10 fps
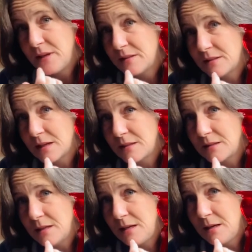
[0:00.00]

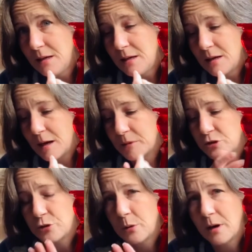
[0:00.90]
60. I'm not
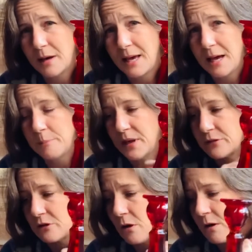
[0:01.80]
sure. Again,
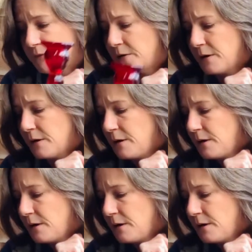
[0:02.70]
best offer.